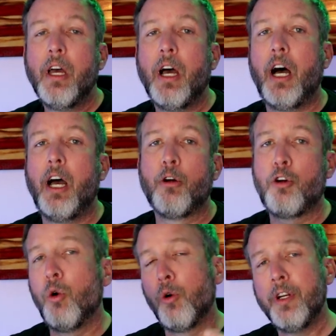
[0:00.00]
or
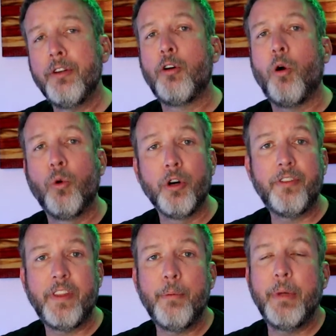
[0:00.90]

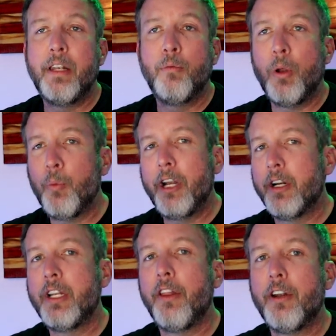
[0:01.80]
coerce them in one way
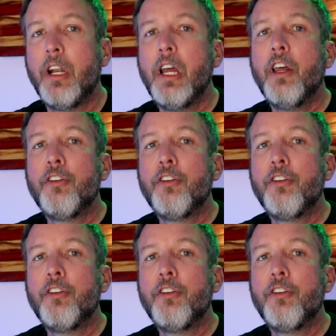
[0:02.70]
or another